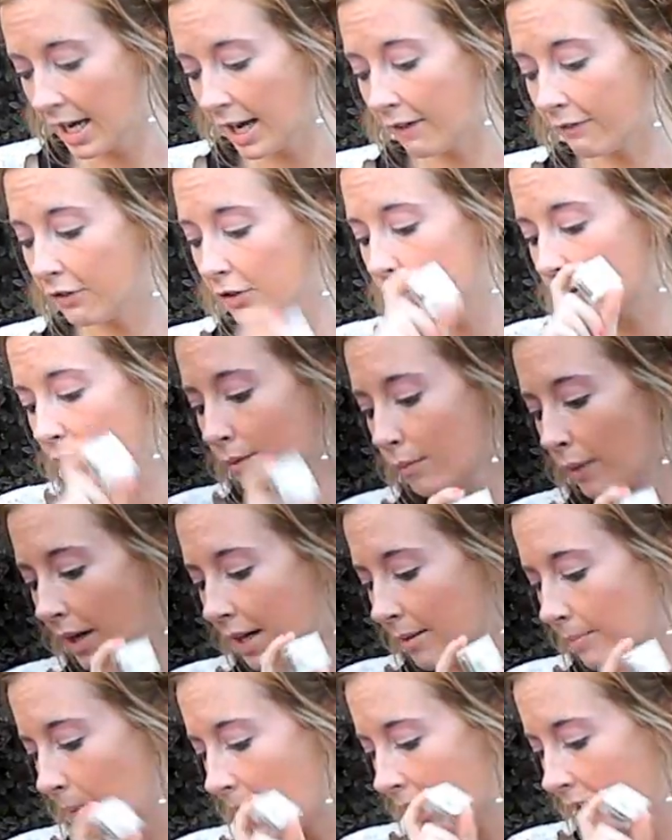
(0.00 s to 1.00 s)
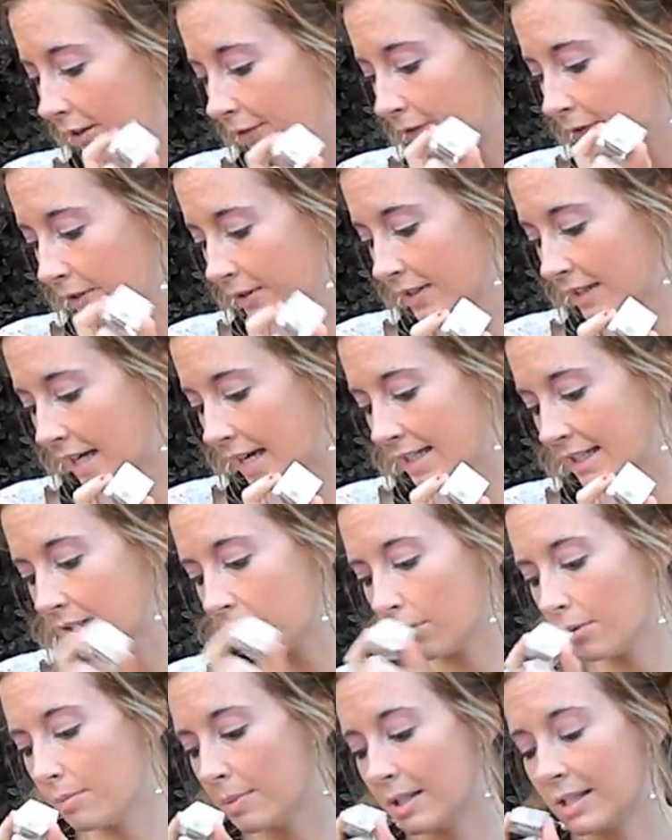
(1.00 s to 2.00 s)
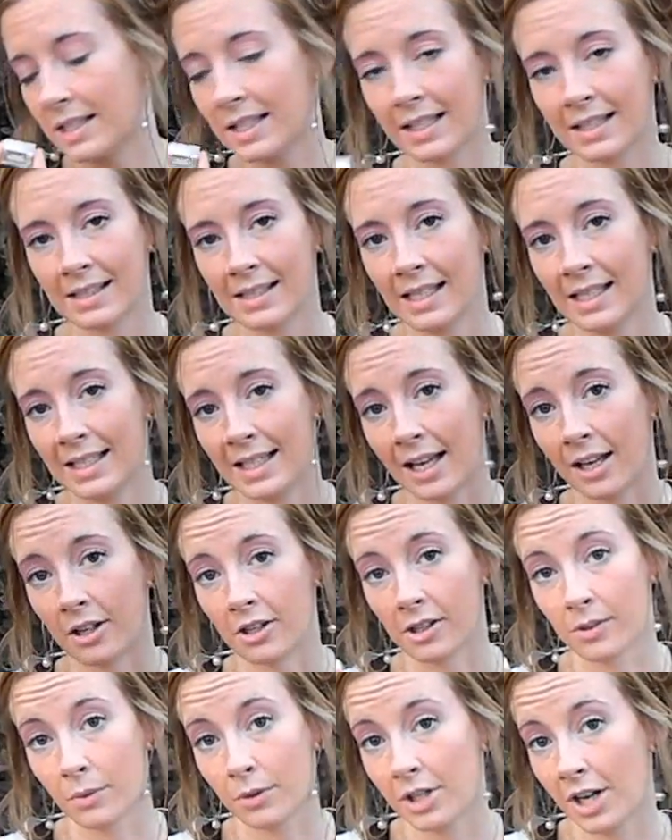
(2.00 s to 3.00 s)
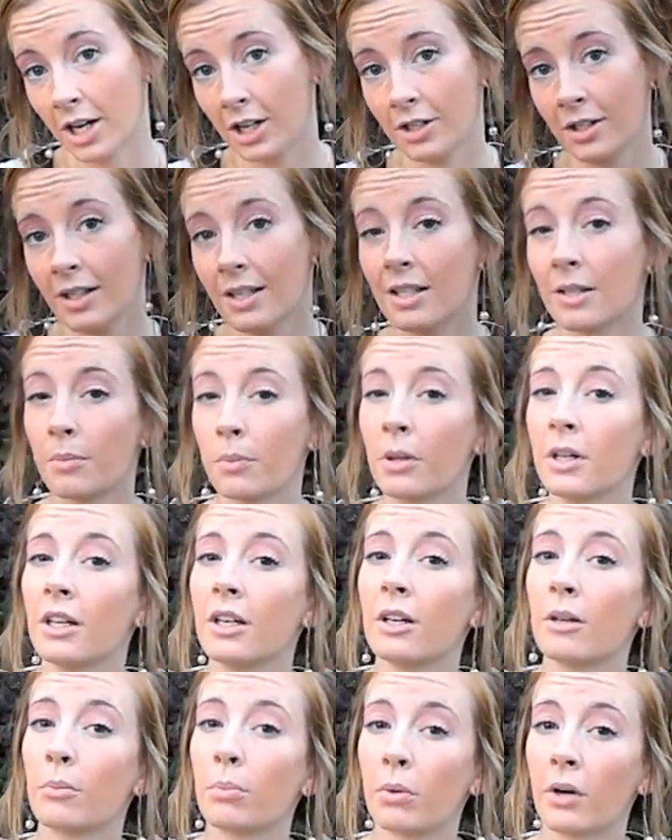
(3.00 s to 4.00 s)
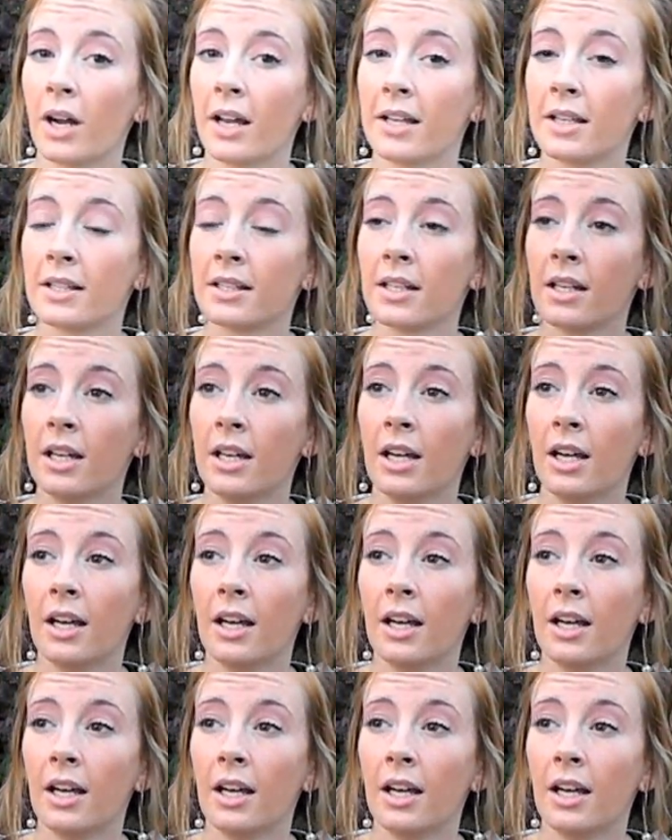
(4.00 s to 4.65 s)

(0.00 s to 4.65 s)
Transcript: If you did want to buy the full size, it would be $16, which actually is a pretty good price.